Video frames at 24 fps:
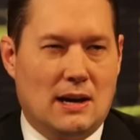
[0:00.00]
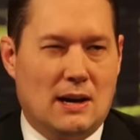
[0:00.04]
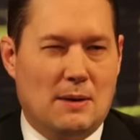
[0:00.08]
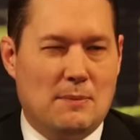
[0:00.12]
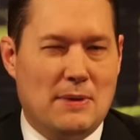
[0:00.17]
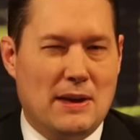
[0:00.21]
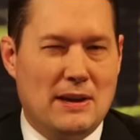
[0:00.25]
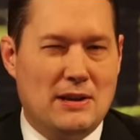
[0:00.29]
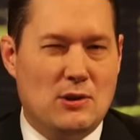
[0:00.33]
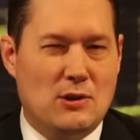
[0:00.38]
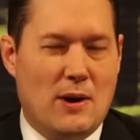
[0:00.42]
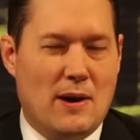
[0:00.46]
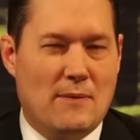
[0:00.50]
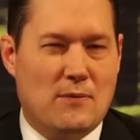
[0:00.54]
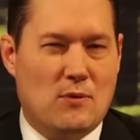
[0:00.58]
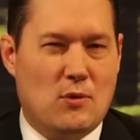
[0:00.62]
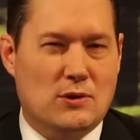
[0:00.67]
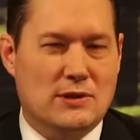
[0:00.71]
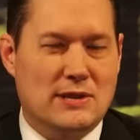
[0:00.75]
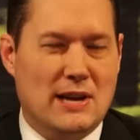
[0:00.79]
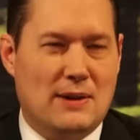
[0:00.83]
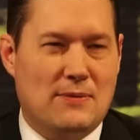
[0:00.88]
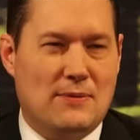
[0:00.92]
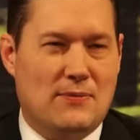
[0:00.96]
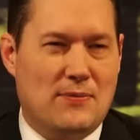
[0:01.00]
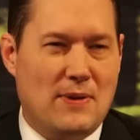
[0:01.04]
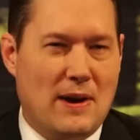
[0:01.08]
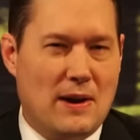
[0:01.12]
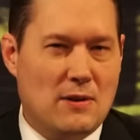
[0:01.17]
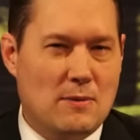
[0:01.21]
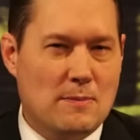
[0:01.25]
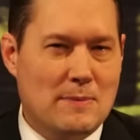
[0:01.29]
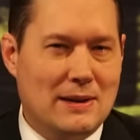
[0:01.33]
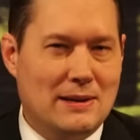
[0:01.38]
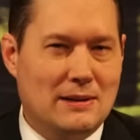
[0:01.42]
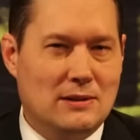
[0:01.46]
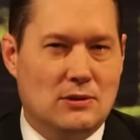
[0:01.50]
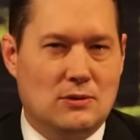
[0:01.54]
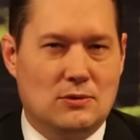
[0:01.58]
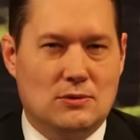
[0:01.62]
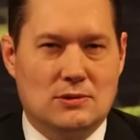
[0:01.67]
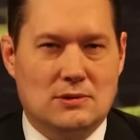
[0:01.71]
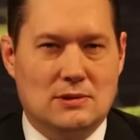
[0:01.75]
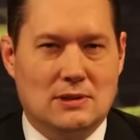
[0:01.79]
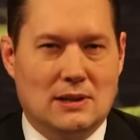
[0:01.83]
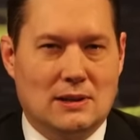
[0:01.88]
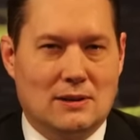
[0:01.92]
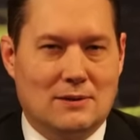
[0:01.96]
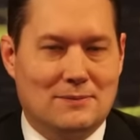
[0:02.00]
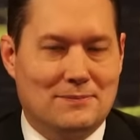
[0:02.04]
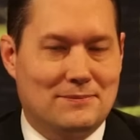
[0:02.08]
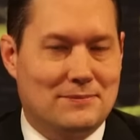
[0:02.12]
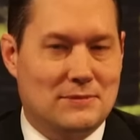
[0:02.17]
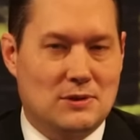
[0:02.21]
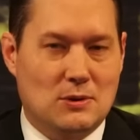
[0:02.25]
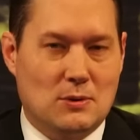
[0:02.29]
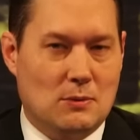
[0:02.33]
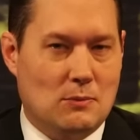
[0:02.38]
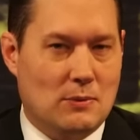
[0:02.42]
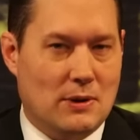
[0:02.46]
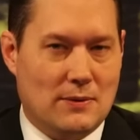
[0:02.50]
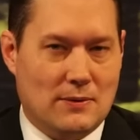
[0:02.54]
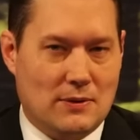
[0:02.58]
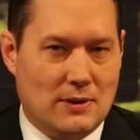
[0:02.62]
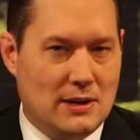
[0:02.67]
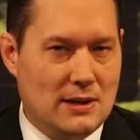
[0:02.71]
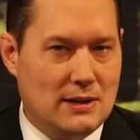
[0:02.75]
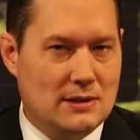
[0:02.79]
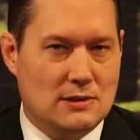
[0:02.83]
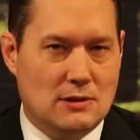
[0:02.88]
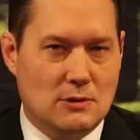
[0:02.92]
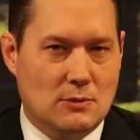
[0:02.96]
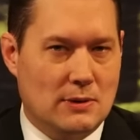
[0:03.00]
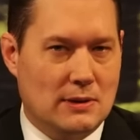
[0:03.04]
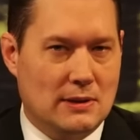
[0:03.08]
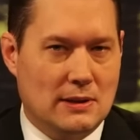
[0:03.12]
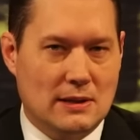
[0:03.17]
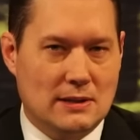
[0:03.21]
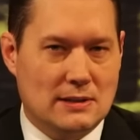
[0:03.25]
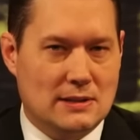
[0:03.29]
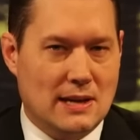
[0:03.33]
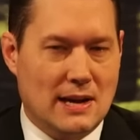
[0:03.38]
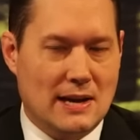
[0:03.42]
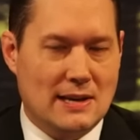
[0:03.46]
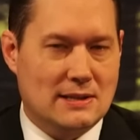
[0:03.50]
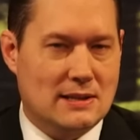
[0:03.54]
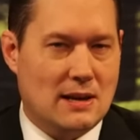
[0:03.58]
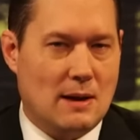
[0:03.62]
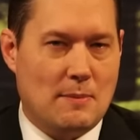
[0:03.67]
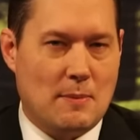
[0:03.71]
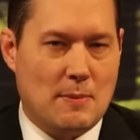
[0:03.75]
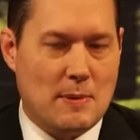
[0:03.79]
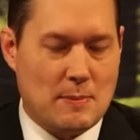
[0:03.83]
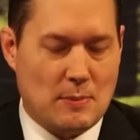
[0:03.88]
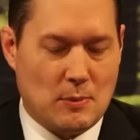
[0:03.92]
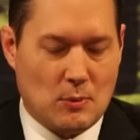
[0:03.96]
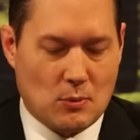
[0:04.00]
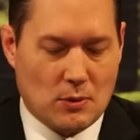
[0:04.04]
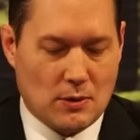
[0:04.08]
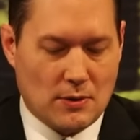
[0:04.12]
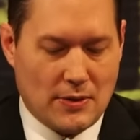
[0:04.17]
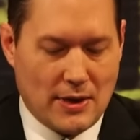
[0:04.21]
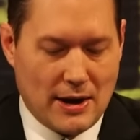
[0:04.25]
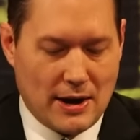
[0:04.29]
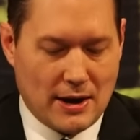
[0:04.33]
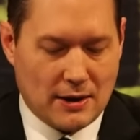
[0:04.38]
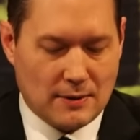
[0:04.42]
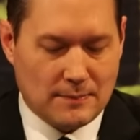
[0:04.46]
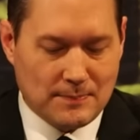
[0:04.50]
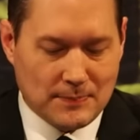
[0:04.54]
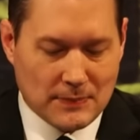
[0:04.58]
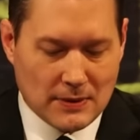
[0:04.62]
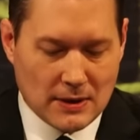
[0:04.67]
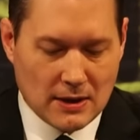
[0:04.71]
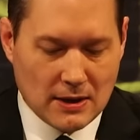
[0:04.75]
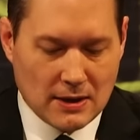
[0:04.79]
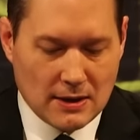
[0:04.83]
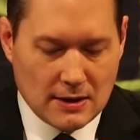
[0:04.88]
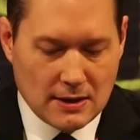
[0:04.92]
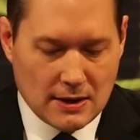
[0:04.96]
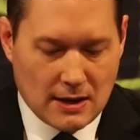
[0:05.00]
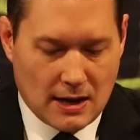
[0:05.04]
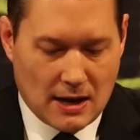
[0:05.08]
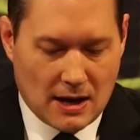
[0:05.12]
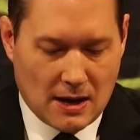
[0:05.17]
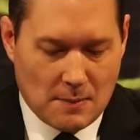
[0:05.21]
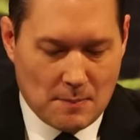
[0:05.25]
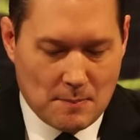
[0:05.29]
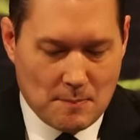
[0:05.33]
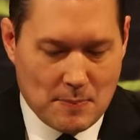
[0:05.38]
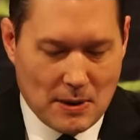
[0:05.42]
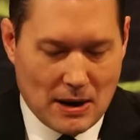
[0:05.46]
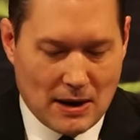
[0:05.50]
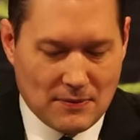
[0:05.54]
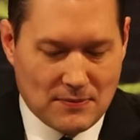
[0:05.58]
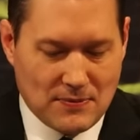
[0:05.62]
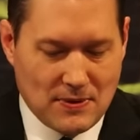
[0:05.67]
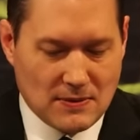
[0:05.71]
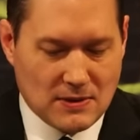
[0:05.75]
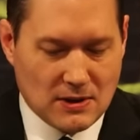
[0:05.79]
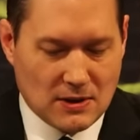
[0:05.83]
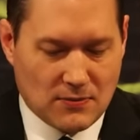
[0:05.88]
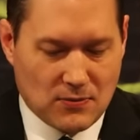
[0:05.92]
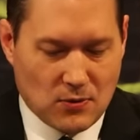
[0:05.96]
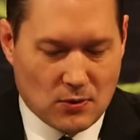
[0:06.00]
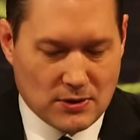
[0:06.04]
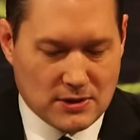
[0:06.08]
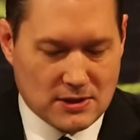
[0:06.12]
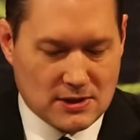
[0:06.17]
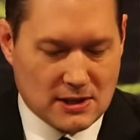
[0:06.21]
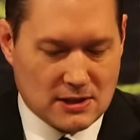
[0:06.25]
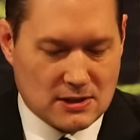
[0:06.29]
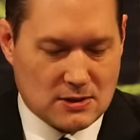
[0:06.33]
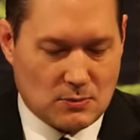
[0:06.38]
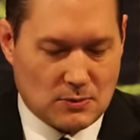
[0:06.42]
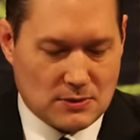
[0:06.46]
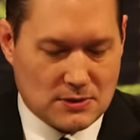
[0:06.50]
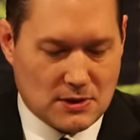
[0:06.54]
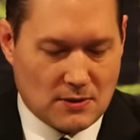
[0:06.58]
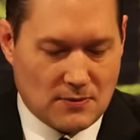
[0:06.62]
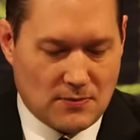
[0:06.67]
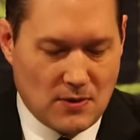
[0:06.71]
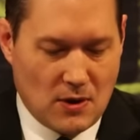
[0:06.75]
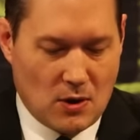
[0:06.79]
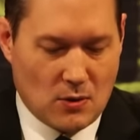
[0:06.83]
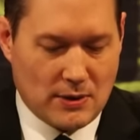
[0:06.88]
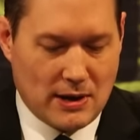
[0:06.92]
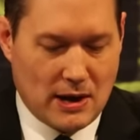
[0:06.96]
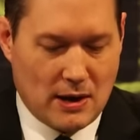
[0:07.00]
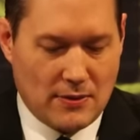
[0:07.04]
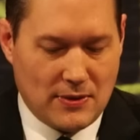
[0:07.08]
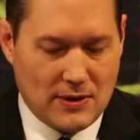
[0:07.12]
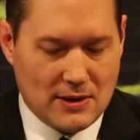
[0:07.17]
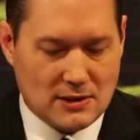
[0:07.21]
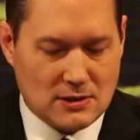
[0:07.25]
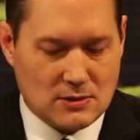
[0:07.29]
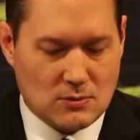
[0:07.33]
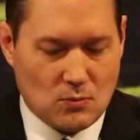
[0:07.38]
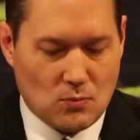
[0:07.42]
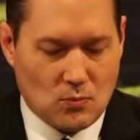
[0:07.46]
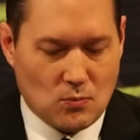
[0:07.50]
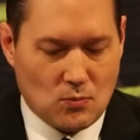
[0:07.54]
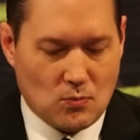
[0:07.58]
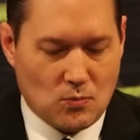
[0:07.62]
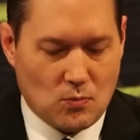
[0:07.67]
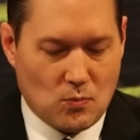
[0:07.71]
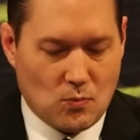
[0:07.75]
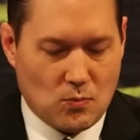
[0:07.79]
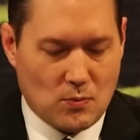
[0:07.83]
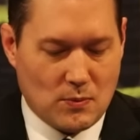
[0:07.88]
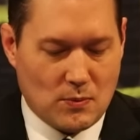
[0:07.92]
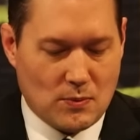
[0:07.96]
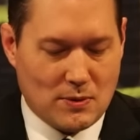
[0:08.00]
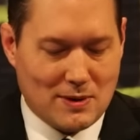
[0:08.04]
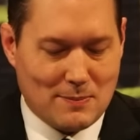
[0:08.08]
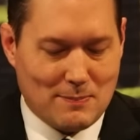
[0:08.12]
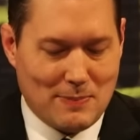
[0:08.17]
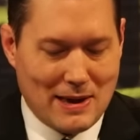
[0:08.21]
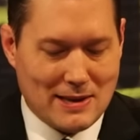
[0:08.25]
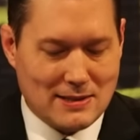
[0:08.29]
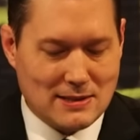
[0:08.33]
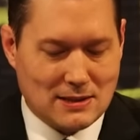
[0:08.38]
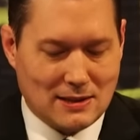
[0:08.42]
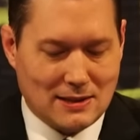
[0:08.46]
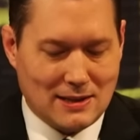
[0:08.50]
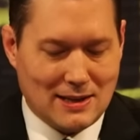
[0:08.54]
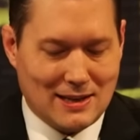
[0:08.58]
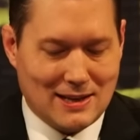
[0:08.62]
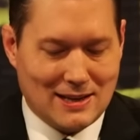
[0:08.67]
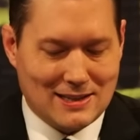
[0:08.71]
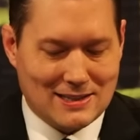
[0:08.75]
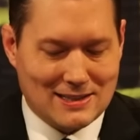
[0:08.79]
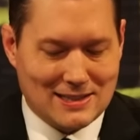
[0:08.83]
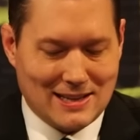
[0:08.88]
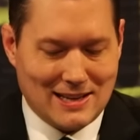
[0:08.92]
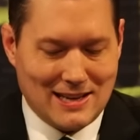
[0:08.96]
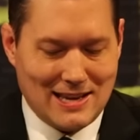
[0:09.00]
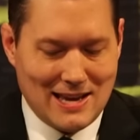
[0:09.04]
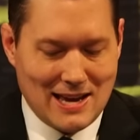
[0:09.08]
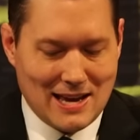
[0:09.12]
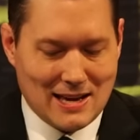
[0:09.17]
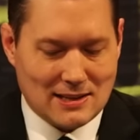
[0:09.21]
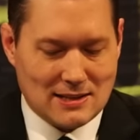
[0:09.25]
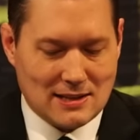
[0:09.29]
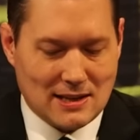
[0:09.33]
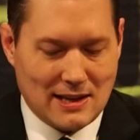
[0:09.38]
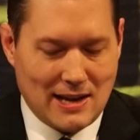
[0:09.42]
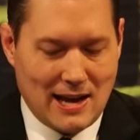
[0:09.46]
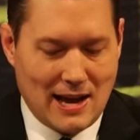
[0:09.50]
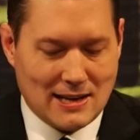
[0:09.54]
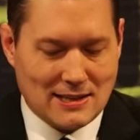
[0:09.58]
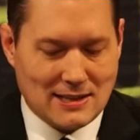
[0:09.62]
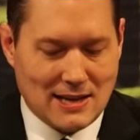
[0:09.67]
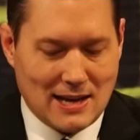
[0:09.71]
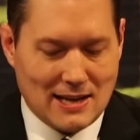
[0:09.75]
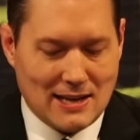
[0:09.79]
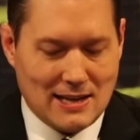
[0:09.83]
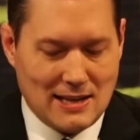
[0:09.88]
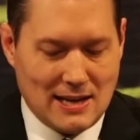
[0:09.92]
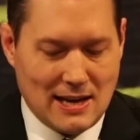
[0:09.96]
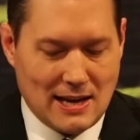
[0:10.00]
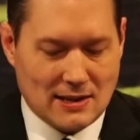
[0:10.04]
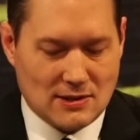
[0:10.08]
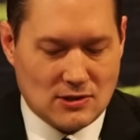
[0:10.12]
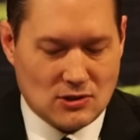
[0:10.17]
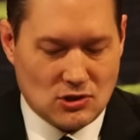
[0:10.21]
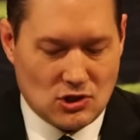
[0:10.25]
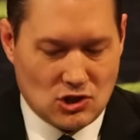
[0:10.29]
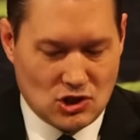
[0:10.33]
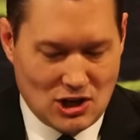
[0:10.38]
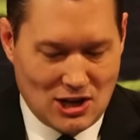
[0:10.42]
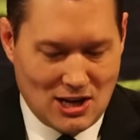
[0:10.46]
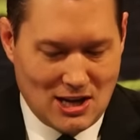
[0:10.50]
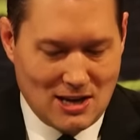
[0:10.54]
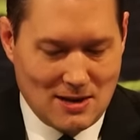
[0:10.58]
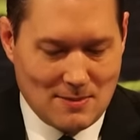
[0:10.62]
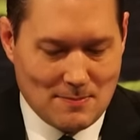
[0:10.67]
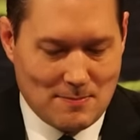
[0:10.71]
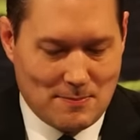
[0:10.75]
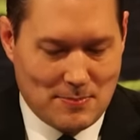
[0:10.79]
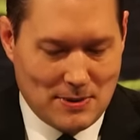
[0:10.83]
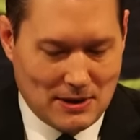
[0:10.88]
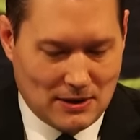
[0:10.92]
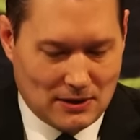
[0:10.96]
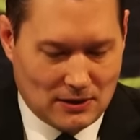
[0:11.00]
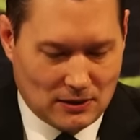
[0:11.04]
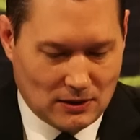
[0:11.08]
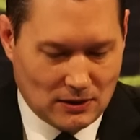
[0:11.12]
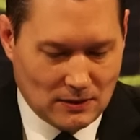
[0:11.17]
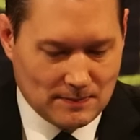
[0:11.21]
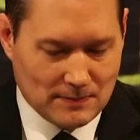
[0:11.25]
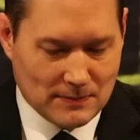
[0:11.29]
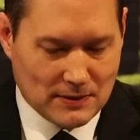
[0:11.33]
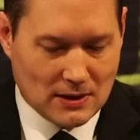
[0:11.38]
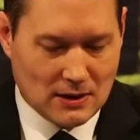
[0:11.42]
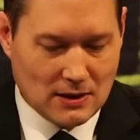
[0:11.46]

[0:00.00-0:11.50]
Then you have, of course, had Fetterman, who's, you know, doing whatever he's doing these days. A couple people weren't there. But 50-46 was the vote. Now, this basically, it is an anti-ESG bill.